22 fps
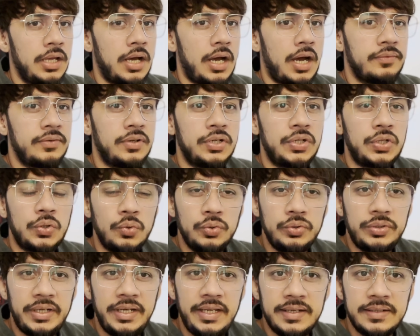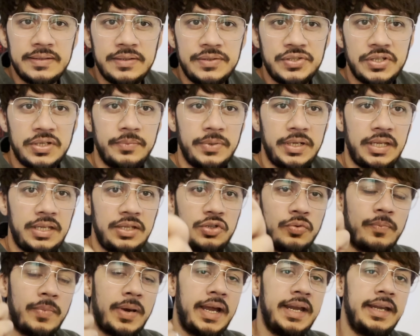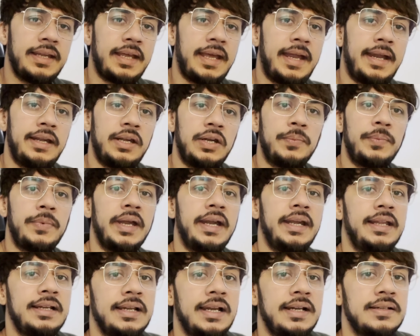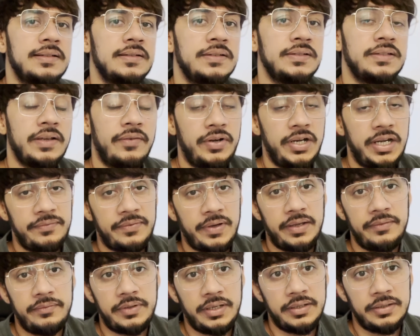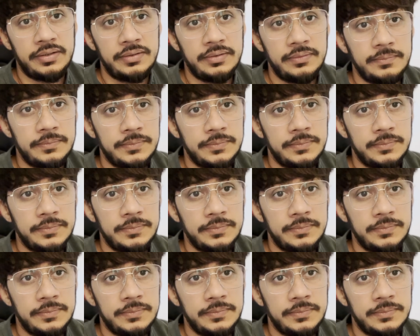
After 2-3 years in Germany, you might end up getting, let's say, 75k.